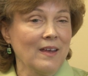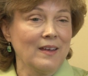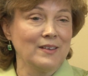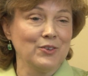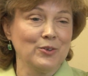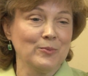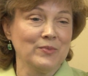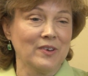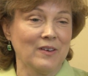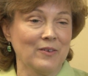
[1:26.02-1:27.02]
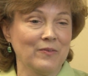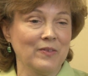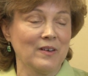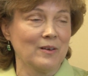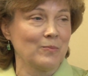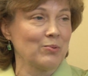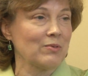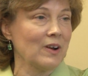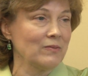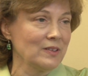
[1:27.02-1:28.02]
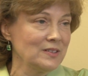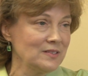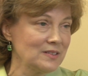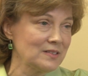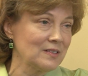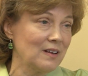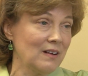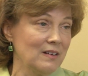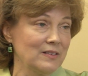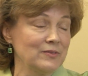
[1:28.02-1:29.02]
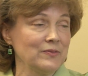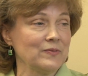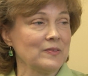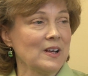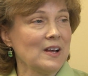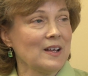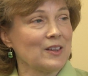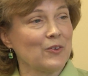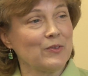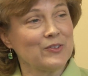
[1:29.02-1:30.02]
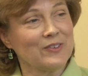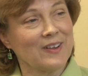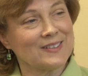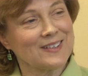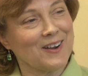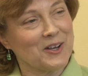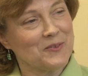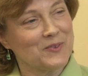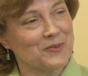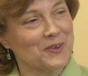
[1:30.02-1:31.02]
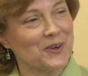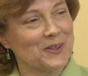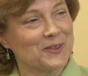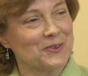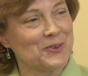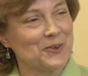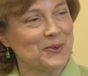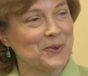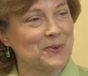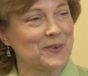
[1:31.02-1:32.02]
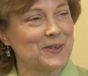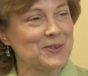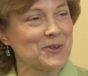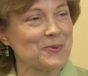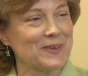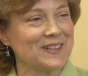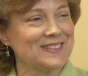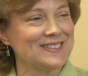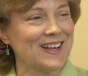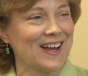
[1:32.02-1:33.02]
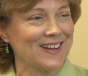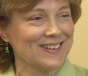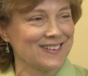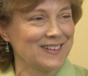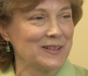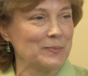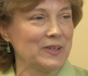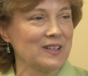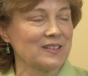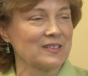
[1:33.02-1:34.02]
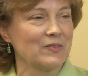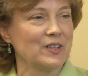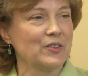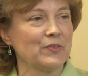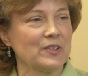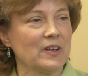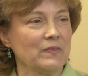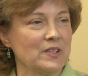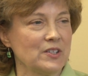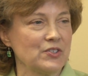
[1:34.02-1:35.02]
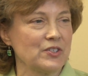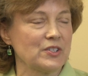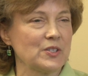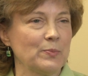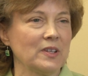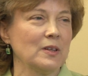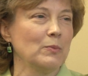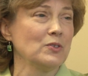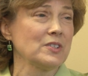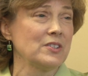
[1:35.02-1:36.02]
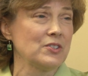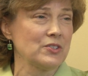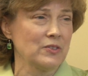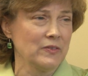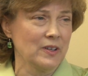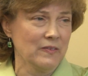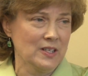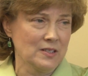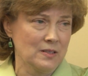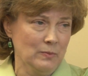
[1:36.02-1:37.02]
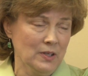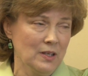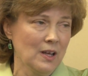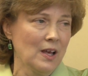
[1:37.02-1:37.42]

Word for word: In terms of the prevalence of Low vision, that's kind of difficult to determine exactly because of the different definitions, but the most conservative estimate